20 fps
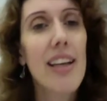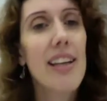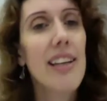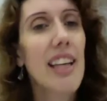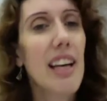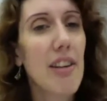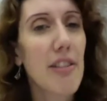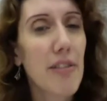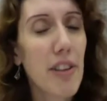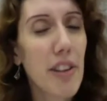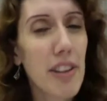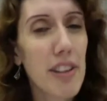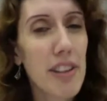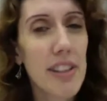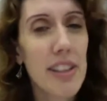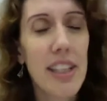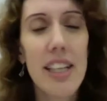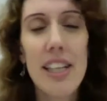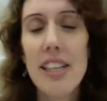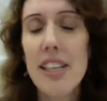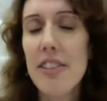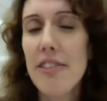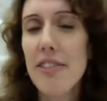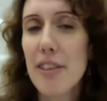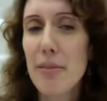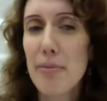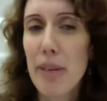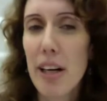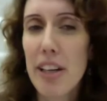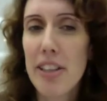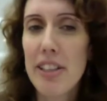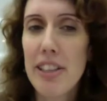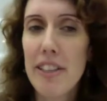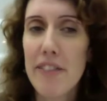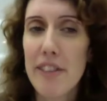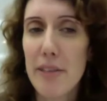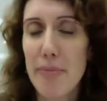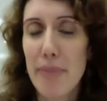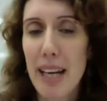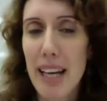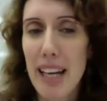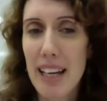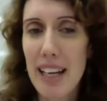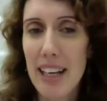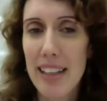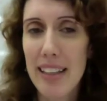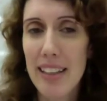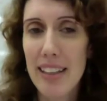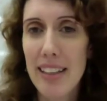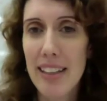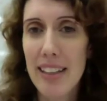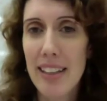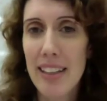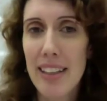Now, of course, in different parts of Japan,